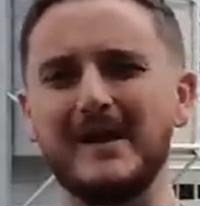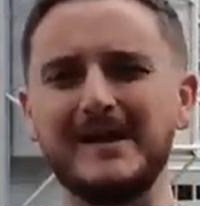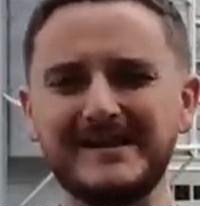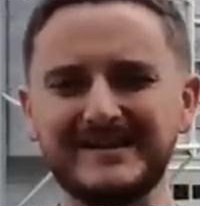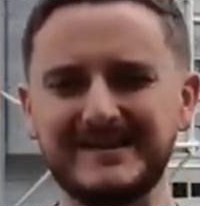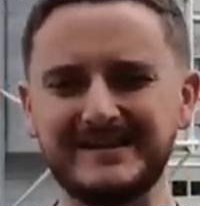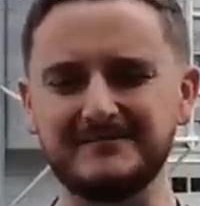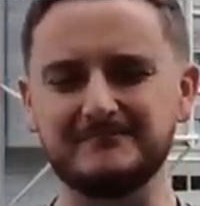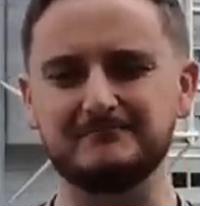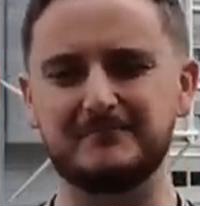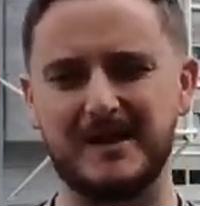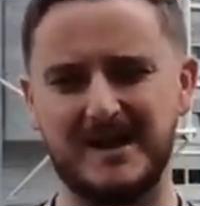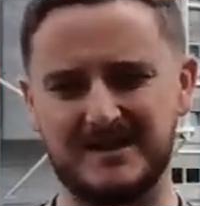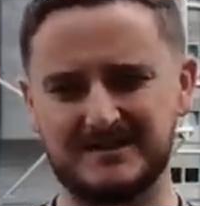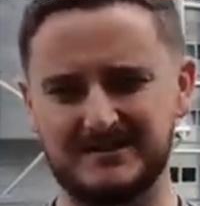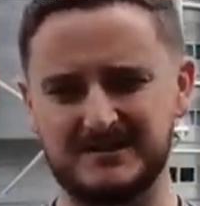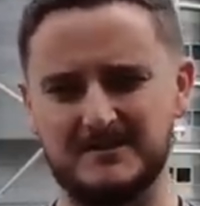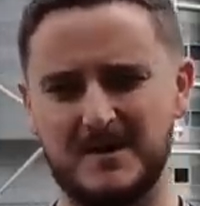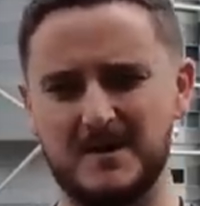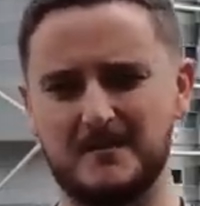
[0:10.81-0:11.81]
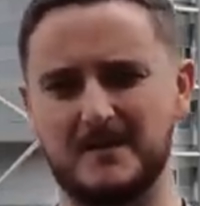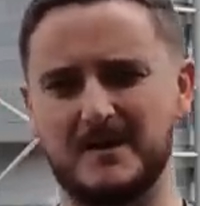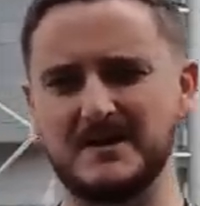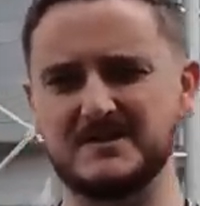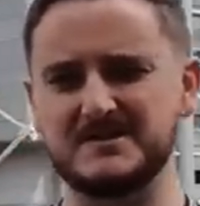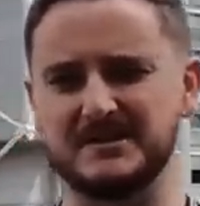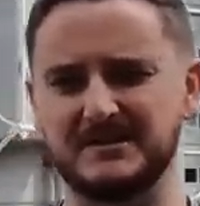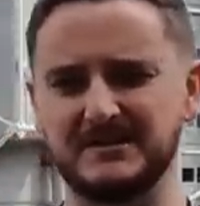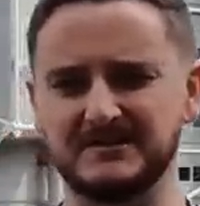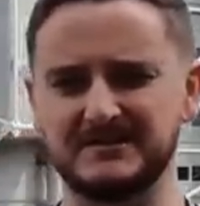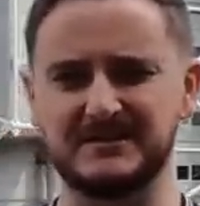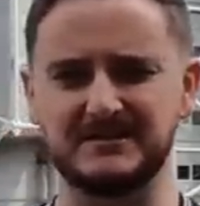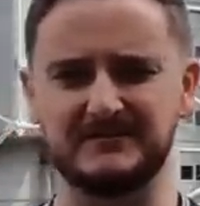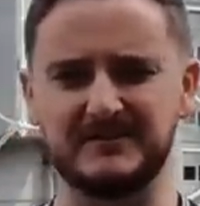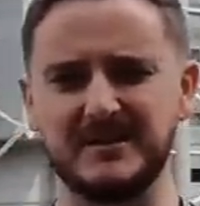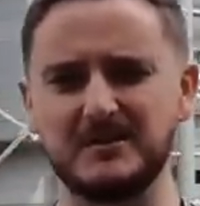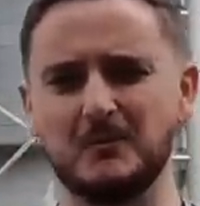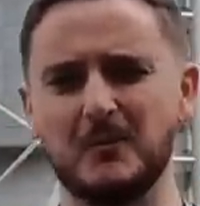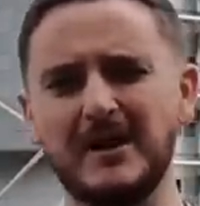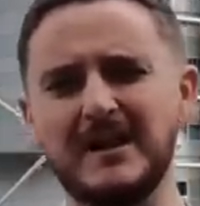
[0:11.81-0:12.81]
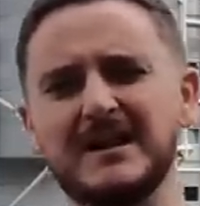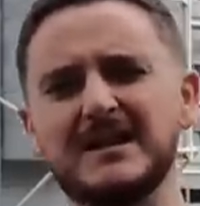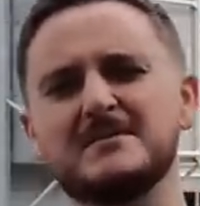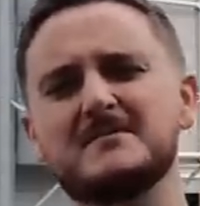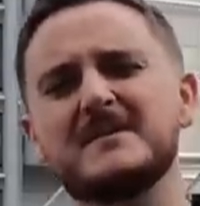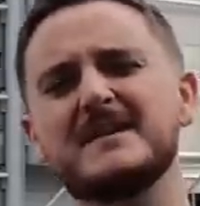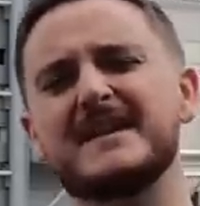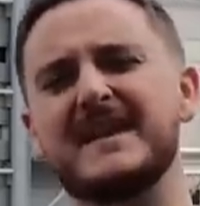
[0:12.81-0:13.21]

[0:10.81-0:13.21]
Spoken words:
welcome back to the Magpie Channel TV and welcome